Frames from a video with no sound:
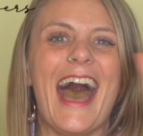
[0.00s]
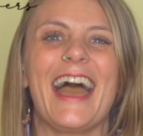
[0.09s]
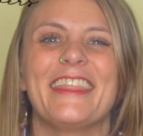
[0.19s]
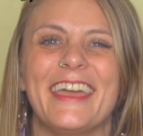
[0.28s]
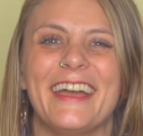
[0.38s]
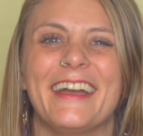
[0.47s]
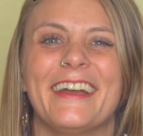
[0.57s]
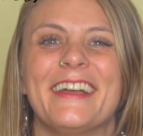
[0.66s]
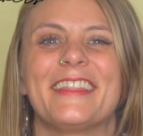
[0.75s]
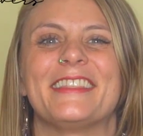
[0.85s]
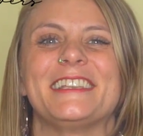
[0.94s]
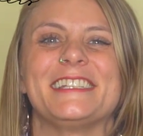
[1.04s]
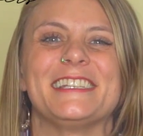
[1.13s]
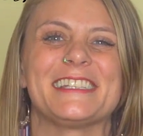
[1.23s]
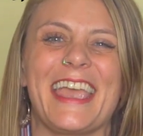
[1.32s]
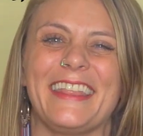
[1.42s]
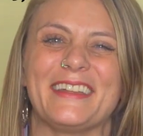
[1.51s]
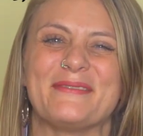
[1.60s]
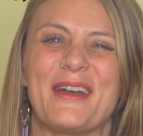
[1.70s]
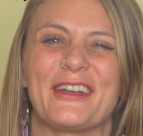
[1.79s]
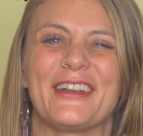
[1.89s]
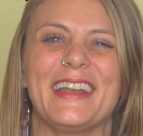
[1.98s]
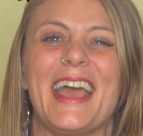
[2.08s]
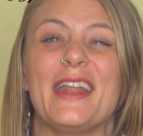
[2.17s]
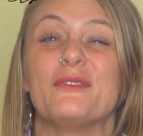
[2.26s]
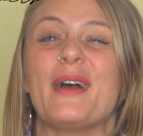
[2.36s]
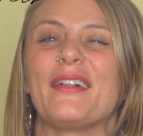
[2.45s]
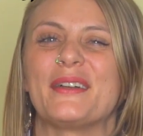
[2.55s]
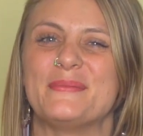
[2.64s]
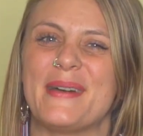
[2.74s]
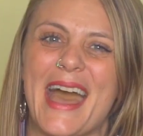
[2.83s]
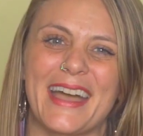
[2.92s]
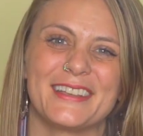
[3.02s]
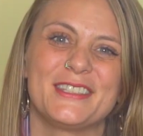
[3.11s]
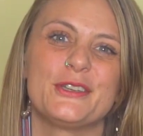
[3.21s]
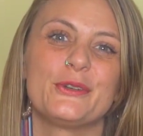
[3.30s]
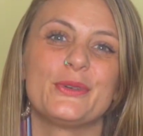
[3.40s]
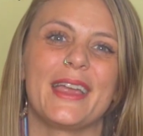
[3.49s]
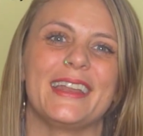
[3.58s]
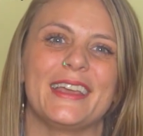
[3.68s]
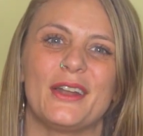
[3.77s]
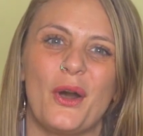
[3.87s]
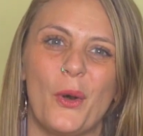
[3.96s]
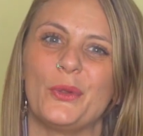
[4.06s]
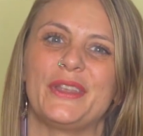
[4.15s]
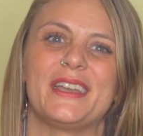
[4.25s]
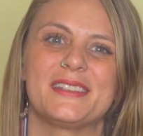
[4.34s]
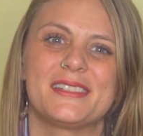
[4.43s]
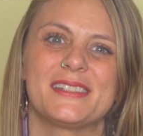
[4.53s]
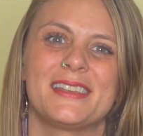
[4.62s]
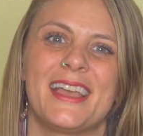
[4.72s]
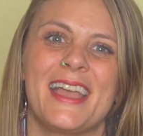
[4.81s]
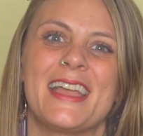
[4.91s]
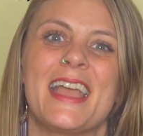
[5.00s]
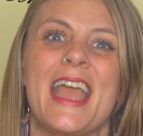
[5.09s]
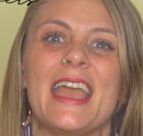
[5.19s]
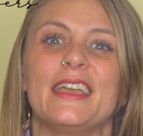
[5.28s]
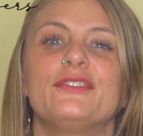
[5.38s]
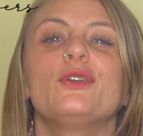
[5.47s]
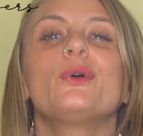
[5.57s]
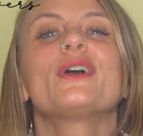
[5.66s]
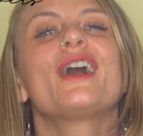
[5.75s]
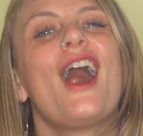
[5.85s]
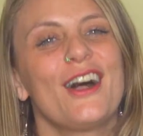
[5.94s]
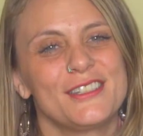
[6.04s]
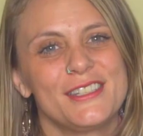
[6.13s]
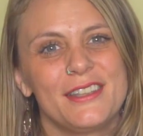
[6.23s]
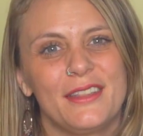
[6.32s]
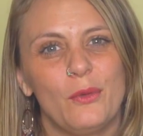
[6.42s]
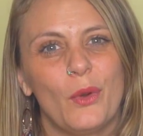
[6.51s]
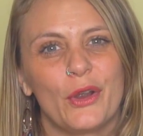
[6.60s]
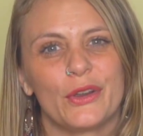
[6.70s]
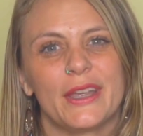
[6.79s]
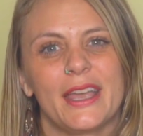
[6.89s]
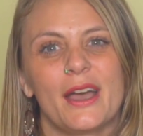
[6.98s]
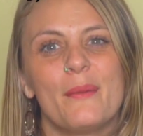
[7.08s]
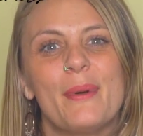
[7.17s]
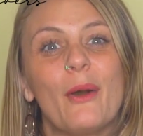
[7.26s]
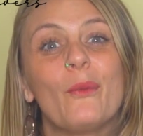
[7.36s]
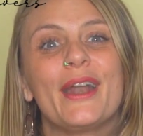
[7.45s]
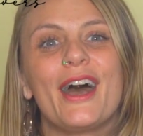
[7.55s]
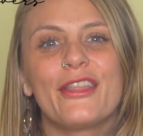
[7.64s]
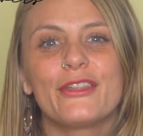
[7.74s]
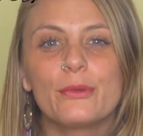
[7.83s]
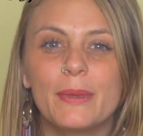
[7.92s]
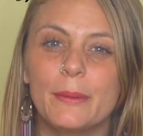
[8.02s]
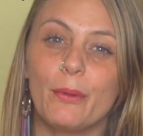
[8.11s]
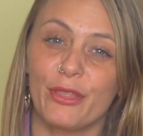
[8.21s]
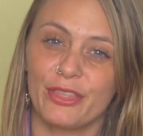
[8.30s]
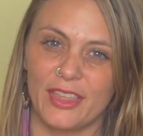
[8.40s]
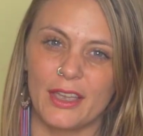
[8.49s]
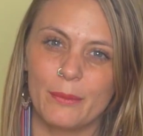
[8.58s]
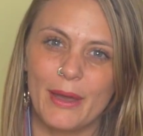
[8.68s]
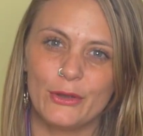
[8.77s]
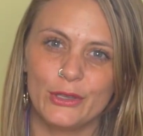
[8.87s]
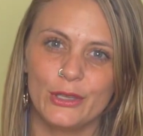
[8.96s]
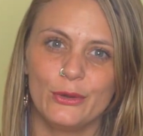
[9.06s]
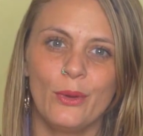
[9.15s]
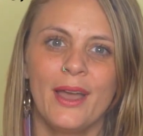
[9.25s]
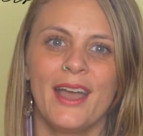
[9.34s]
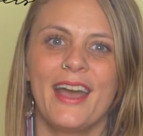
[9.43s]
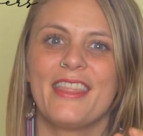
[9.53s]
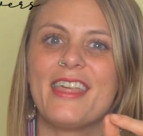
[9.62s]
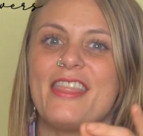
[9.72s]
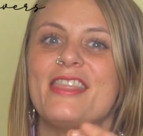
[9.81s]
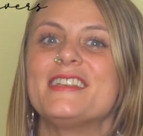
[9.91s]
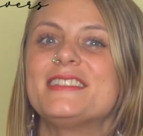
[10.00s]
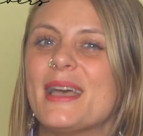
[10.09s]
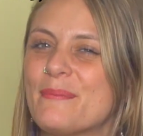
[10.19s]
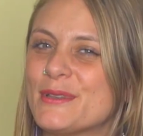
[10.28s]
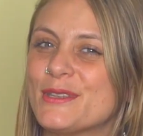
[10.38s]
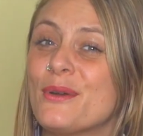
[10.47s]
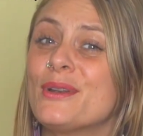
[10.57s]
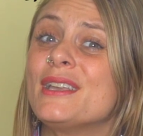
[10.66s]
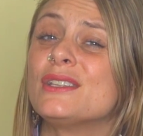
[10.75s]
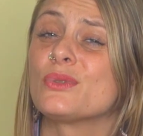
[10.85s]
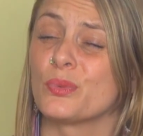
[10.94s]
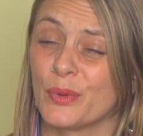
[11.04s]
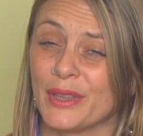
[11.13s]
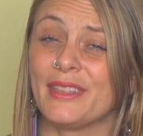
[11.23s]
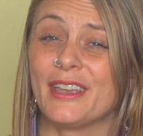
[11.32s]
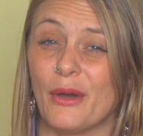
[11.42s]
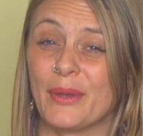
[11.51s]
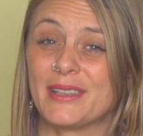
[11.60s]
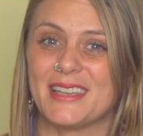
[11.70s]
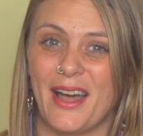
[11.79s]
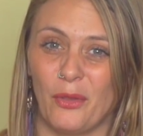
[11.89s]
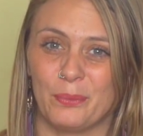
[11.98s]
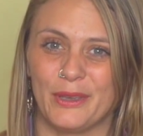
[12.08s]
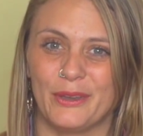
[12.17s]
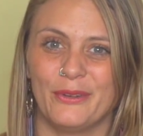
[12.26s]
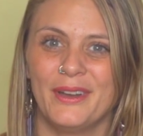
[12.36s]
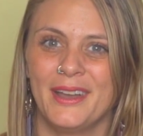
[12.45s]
Hi there, this is Margaret, and welcome back to Radiant Wholeness. If you're constantly worrying about what other people think about you, then this episode is really going to help you.